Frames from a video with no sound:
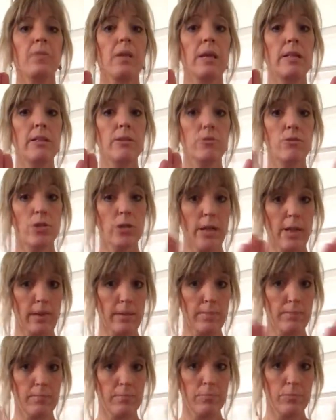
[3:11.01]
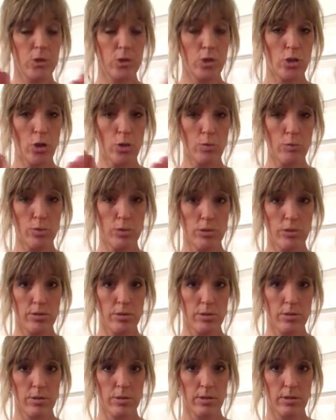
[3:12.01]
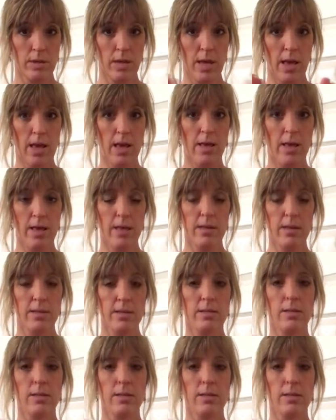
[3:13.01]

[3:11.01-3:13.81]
and you shake them. Don't, okay?